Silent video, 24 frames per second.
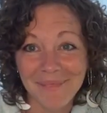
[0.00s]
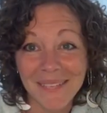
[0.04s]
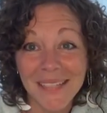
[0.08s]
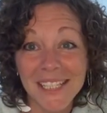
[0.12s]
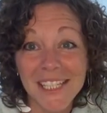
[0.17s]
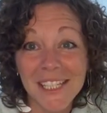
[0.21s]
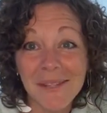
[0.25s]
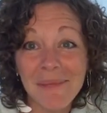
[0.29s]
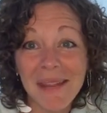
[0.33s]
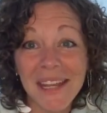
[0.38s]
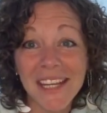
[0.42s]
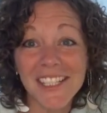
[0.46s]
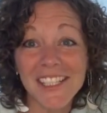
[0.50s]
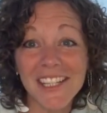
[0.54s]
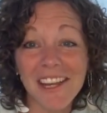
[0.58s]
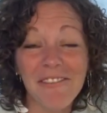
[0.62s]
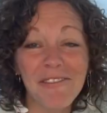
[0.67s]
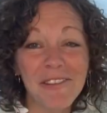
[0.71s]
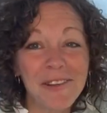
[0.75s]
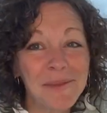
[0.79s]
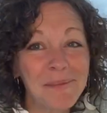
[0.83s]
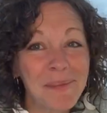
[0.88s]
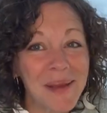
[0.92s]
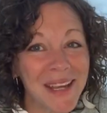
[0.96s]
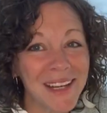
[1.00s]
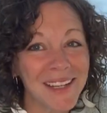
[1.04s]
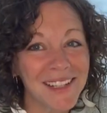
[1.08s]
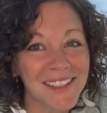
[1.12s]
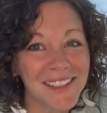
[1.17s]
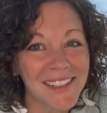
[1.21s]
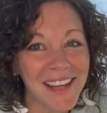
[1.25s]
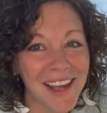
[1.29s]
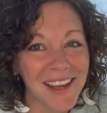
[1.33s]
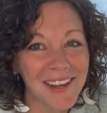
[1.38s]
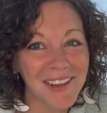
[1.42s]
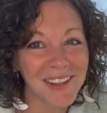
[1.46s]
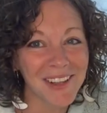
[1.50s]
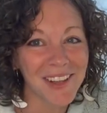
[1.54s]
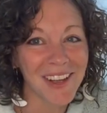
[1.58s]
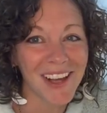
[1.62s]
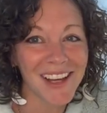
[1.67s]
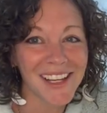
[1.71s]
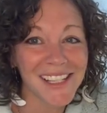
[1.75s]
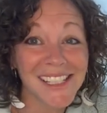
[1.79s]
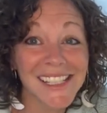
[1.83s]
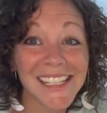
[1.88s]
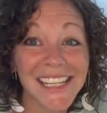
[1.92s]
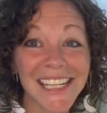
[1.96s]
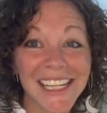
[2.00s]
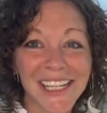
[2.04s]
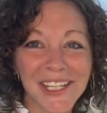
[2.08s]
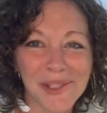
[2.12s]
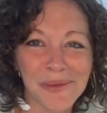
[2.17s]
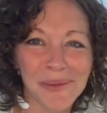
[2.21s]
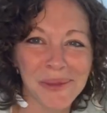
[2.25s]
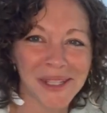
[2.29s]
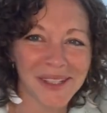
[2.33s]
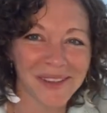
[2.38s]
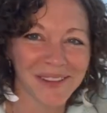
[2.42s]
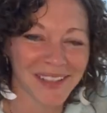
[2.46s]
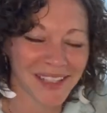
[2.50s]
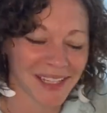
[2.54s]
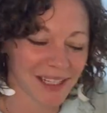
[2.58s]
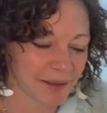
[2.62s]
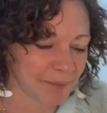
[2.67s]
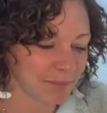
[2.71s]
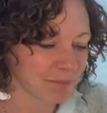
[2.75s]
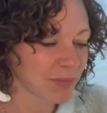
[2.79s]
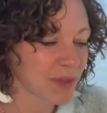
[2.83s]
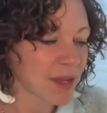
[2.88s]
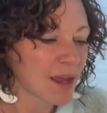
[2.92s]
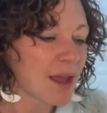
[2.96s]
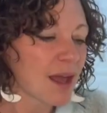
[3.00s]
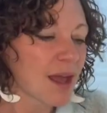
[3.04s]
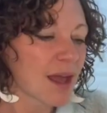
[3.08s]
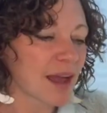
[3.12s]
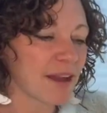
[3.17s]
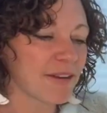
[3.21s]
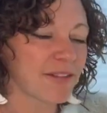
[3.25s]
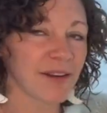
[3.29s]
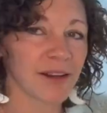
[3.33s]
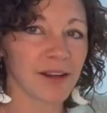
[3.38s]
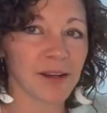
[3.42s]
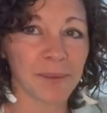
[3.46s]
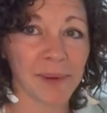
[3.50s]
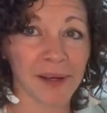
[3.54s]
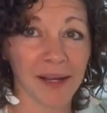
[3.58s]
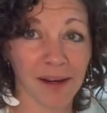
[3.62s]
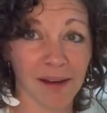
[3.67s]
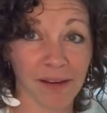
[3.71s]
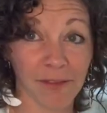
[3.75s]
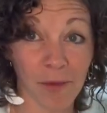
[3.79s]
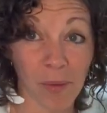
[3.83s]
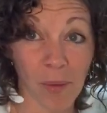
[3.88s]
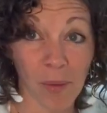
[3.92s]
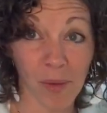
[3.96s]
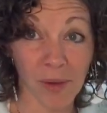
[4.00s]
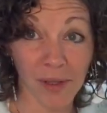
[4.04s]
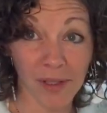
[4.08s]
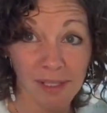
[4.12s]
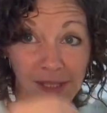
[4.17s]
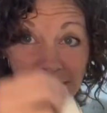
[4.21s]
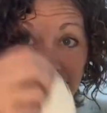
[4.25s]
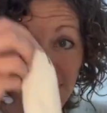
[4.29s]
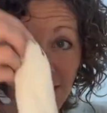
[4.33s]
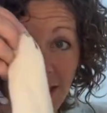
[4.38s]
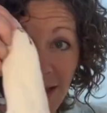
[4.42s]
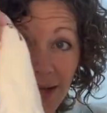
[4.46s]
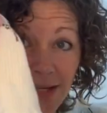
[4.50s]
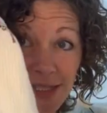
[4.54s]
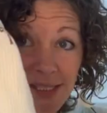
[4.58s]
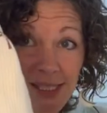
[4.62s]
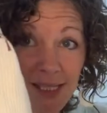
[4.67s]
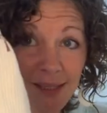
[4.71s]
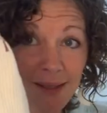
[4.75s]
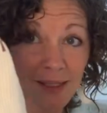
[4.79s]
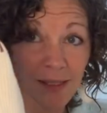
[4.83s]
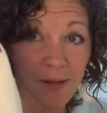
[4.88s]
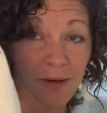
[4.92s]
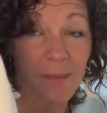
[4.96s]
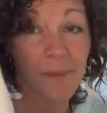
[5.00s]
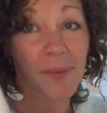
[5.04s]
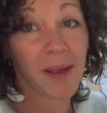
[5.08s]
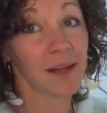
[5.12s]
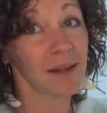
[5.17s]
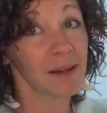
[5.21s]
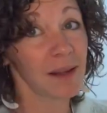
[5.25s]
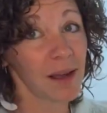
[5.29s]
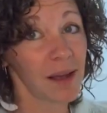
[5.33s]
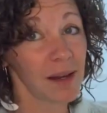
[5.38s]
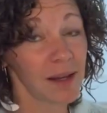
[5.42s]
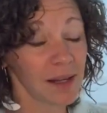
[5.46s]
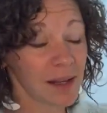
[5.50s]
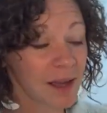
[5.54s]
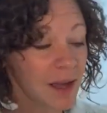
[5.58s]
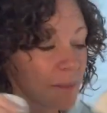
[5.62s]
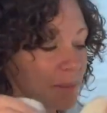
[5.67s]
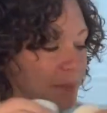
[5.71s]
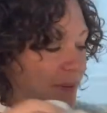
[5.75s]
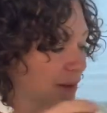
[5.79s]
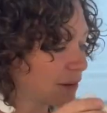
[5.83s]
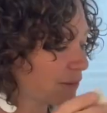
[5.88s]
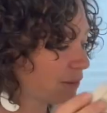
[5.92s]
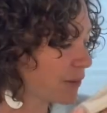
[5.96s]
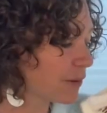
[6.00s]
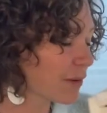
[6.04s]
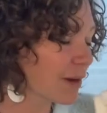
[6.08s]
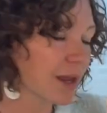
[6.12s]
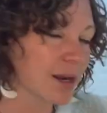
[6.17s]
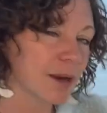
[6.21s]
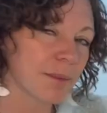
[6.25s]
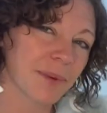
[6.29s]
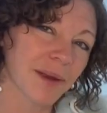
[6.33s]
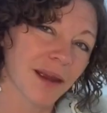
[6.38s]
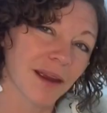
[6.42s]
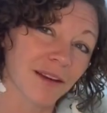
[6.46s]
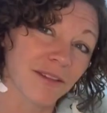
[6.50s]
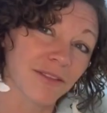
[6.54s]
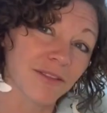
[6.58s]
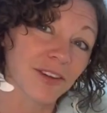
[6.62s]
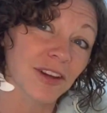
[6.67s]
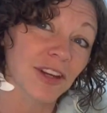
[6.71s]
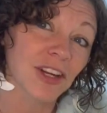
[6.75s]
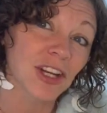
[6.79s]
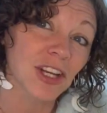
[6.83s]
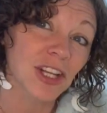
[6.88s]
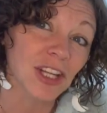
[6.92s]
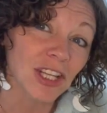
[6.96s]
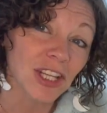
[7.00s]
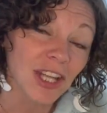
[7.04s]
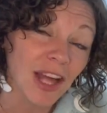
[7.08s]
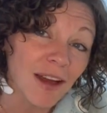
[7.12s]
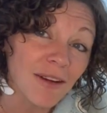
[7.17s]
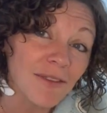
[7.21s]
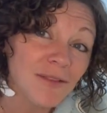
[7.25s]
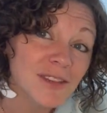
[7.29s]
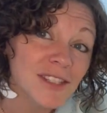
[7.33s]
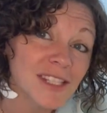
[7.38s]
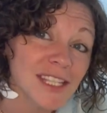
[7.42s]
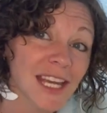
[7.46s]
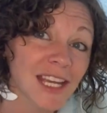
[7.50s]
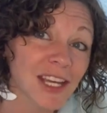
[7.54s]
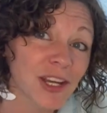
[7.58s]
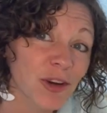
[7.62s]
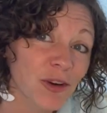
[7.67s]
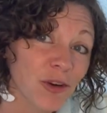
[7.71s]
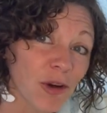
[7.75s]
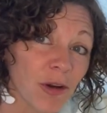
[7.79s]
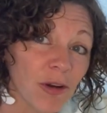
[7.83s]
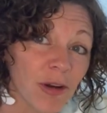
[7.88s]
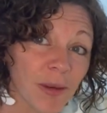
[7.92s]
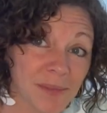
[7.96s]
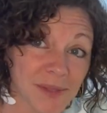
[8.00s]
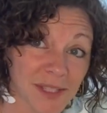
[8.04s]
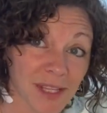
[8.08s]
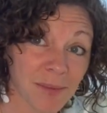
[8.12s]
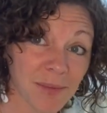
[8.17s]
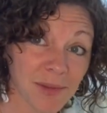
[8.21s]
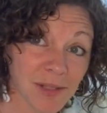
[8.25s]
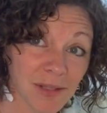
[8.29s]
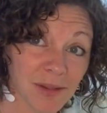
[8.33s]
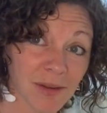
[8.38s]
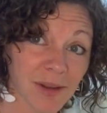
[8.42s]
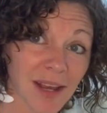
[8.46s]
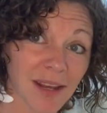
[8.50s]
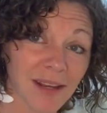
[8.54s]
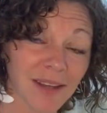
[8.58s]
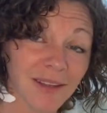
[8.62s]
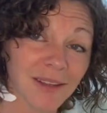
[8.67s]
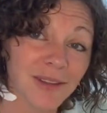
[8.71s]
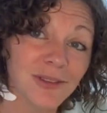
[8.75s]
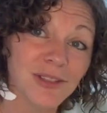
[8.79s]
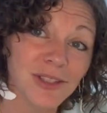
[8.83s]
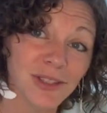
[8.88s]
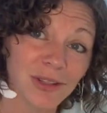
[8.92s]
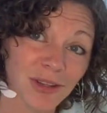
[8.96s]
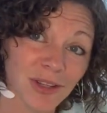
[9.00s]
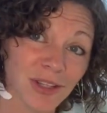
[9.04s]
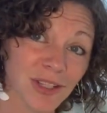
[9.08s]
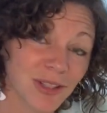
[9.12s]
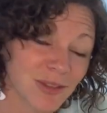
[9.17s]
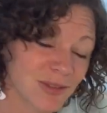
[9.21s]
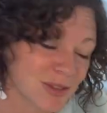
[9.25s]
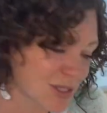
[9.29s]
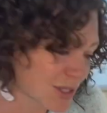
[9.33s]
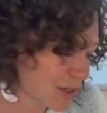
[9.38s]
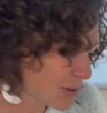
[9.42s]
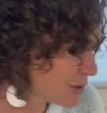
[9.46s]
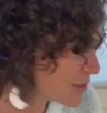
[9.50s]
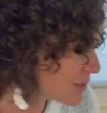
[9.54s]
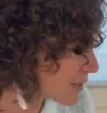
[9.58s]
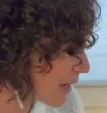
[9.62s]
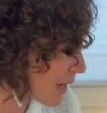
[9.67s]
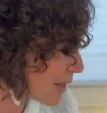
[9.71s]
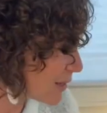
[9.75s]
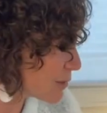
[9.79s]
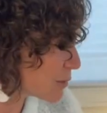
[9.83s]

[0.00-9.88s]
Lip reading: To make Jeff and Paige style claws, here's what you need. I found a pair of old socks that I don't mind cutting up. If you had a pair of gloves that your grown-up said was okay to use, you could use those as